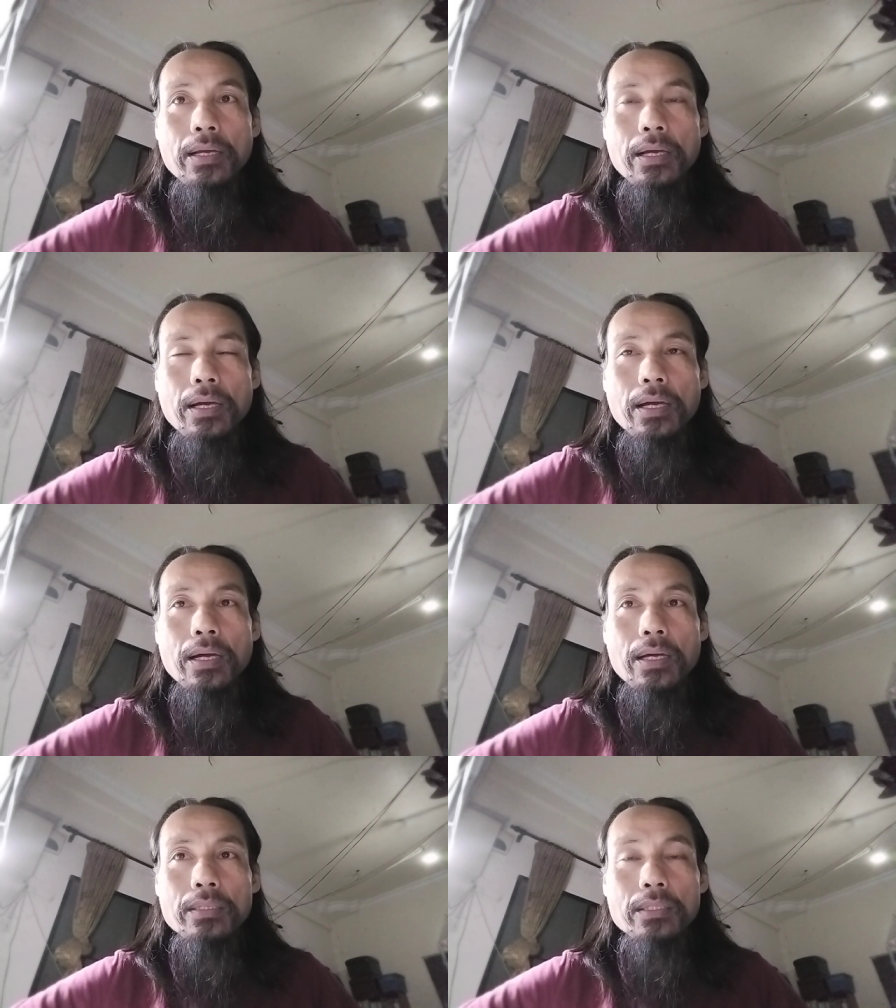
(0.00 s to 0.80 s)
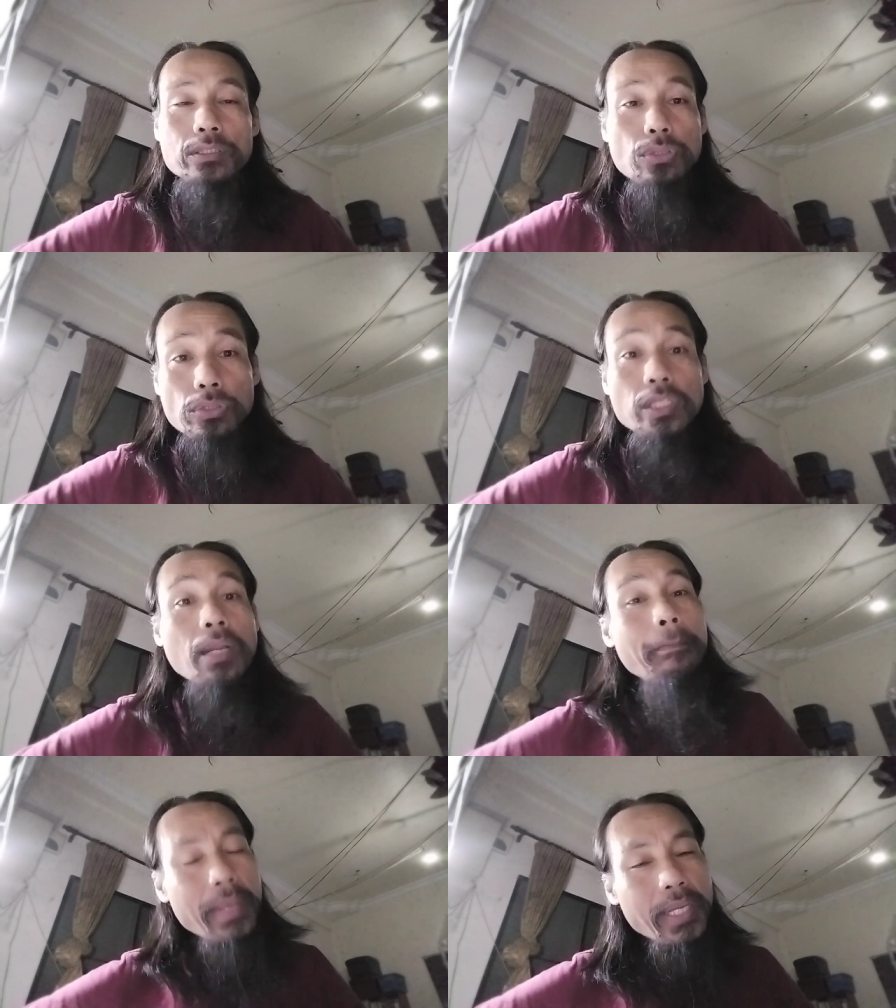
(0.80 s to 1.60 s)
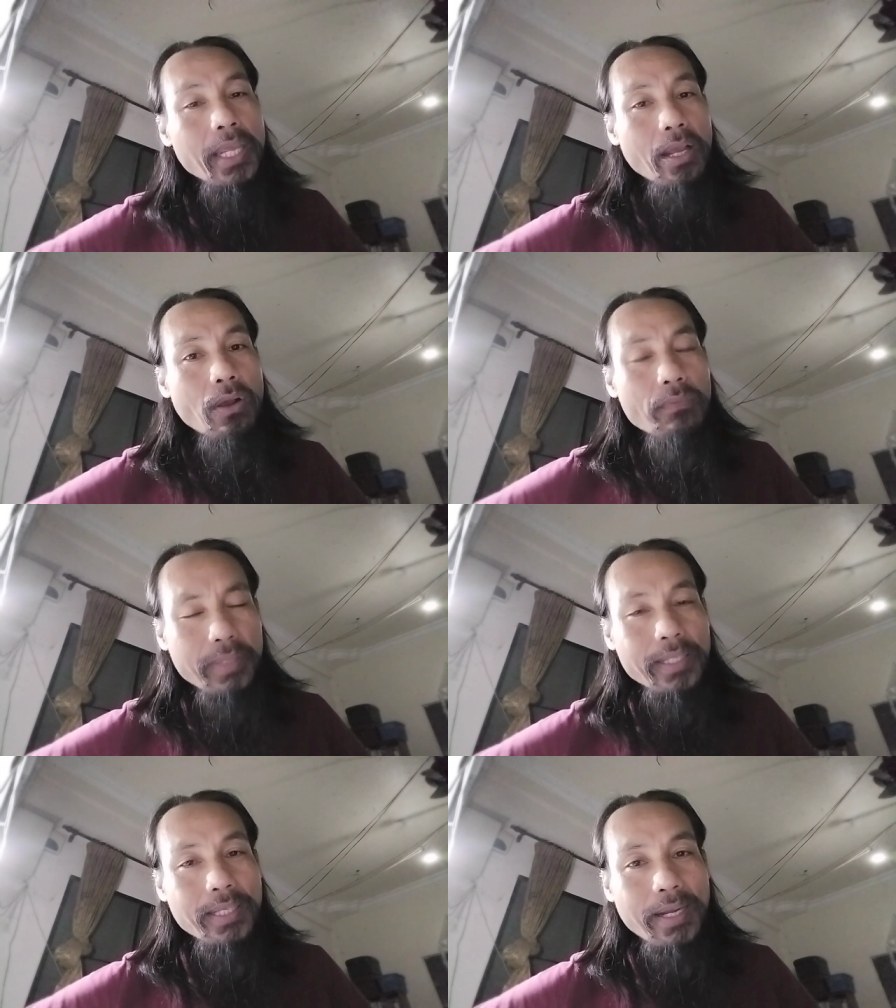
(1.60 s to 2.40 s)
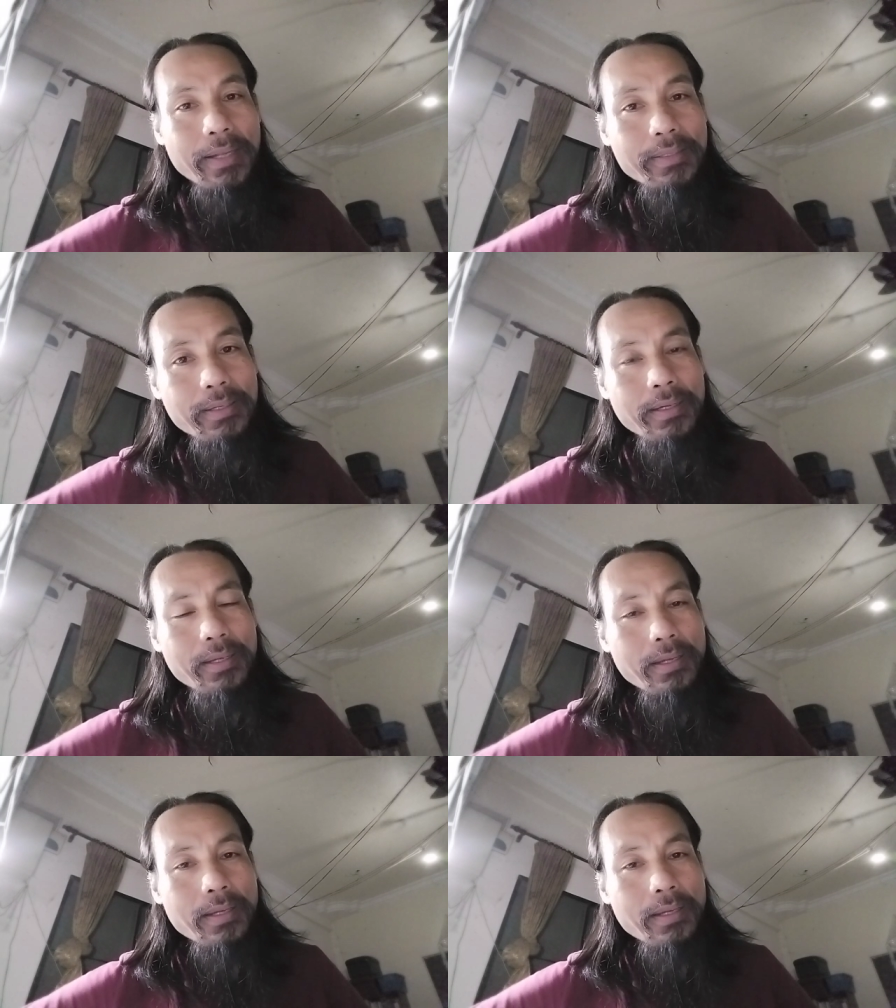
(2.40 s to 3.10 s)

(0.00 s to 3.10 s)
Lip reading: the total meaning of that character.